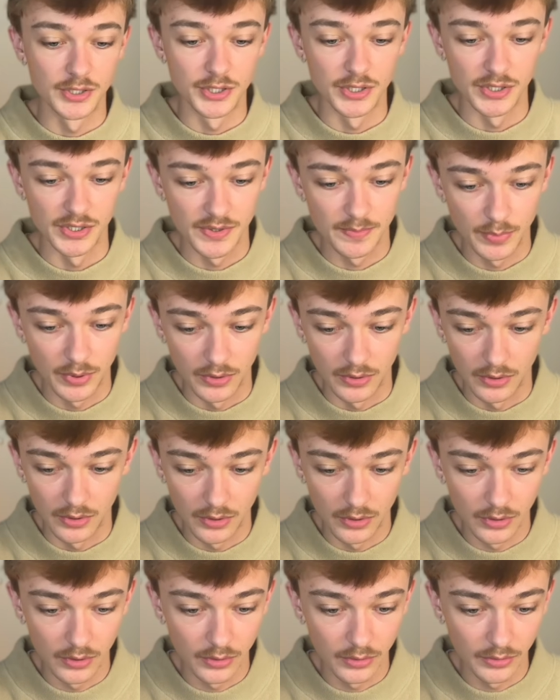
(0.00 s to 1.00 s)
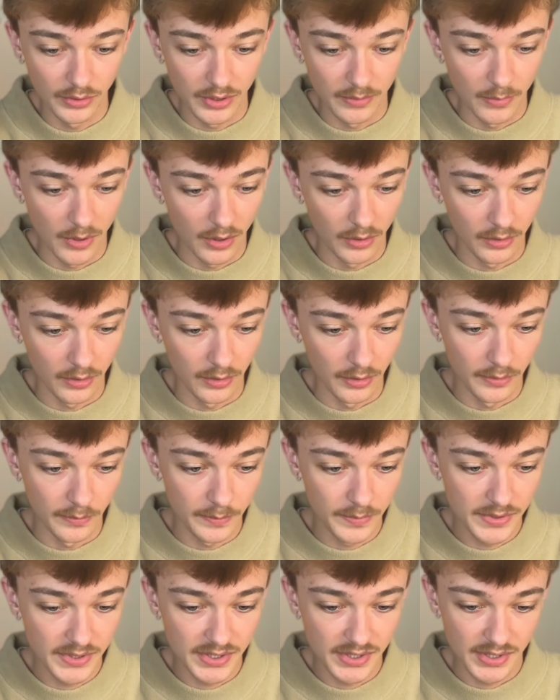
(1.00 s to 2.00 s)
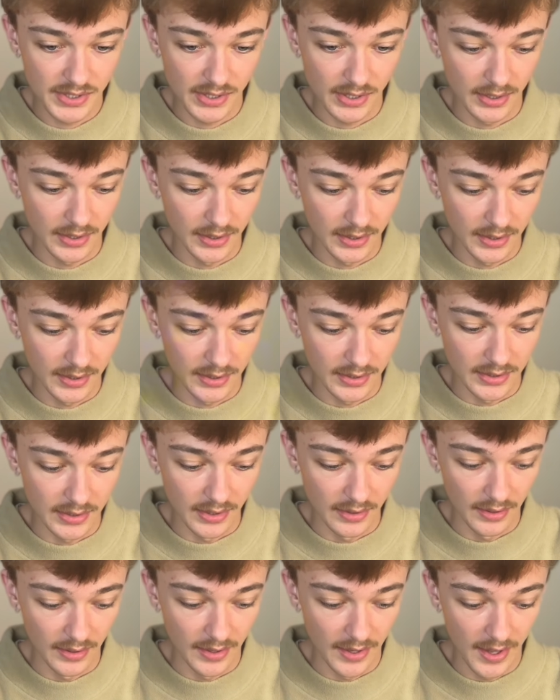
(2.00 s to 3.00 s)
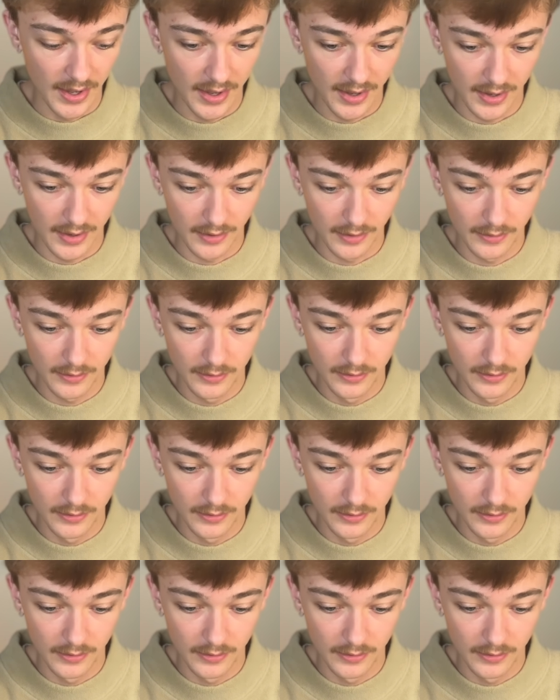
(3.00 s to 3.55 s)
just put all your mockups in there.